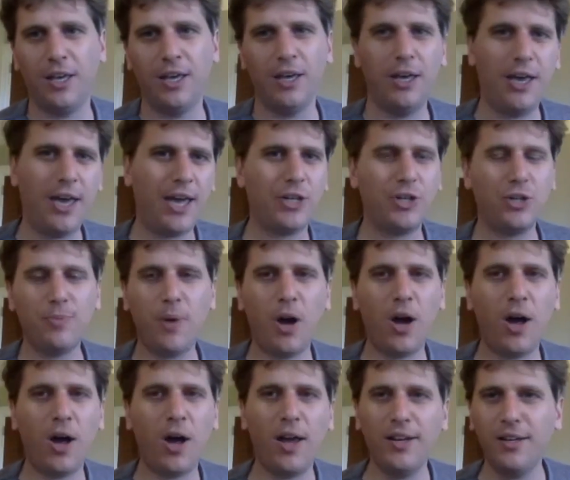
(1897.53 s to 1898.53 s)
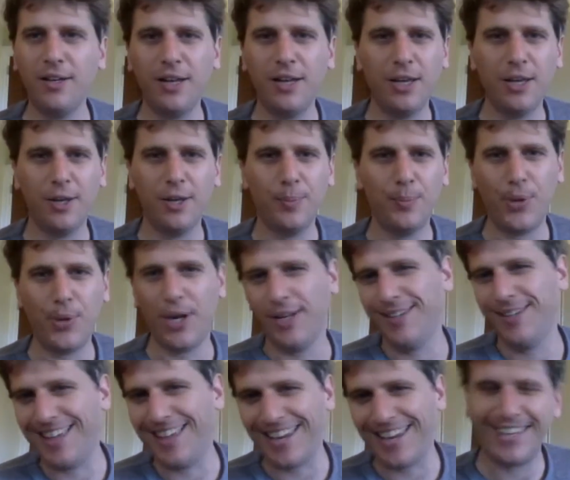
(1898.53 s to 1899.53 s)
hegemon, but
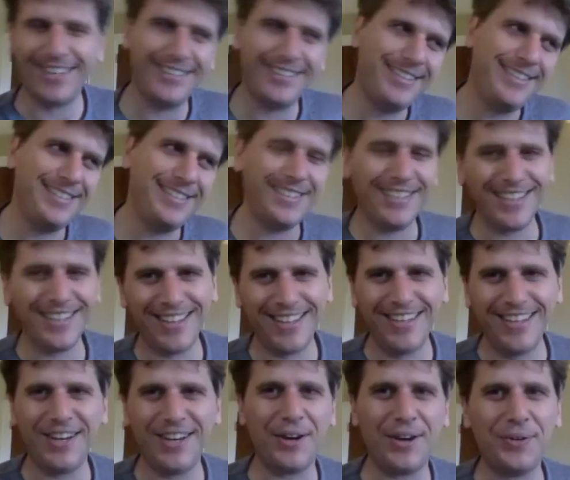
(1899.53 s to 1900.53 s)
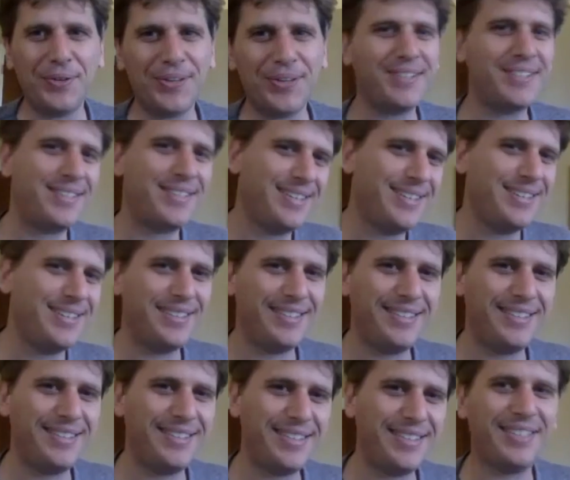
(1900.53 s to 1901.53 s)
like, yeah, you know, there,
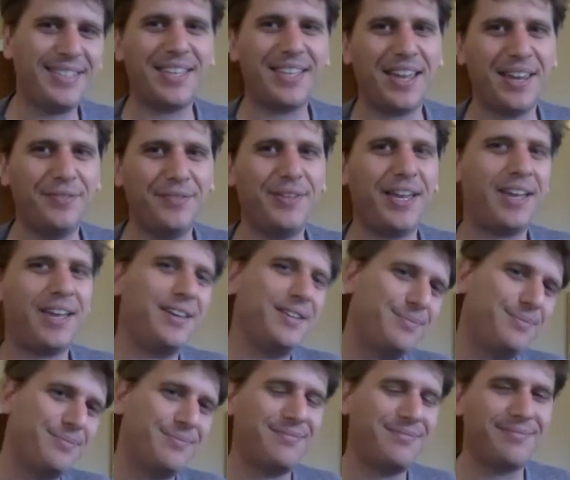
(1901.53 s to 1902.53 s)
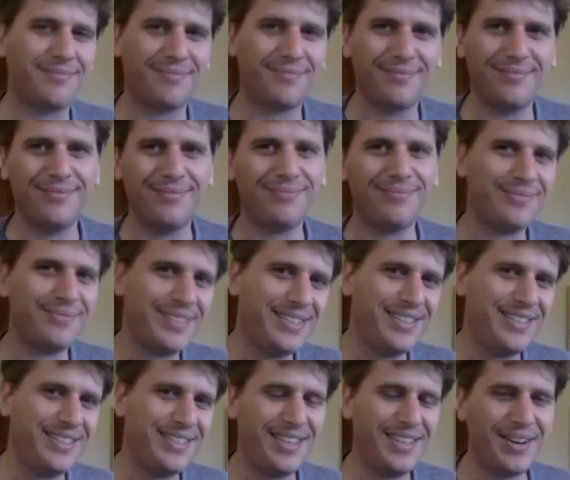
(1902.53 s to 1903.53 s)
this is kind of like a,
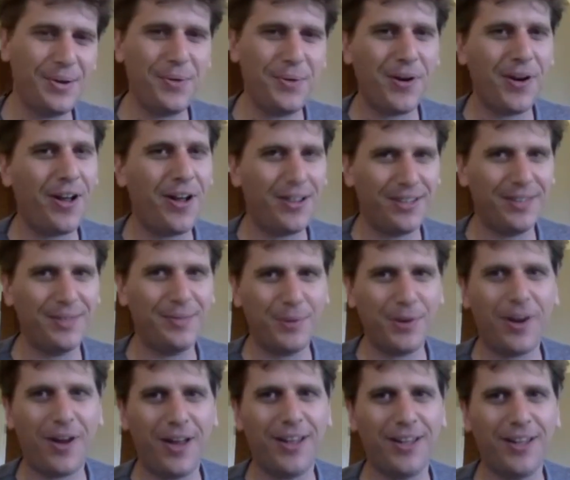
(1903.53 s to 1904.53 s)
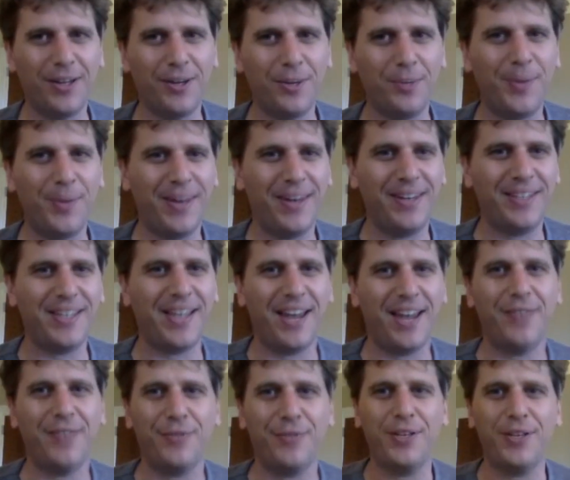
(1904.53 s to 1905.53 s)
you know, we're all, we're all a little bit
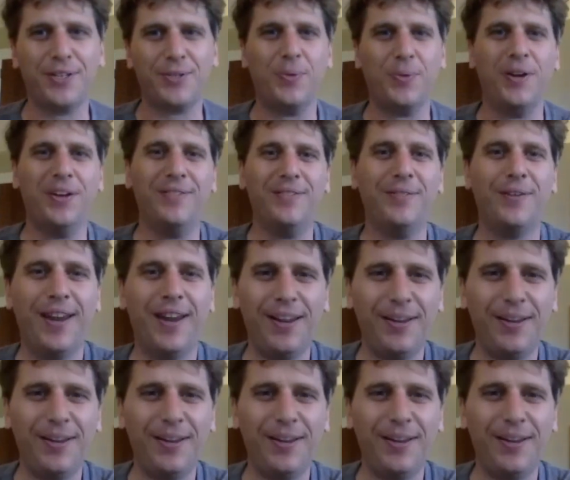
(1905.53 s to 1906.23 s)
indicted for this one. Right.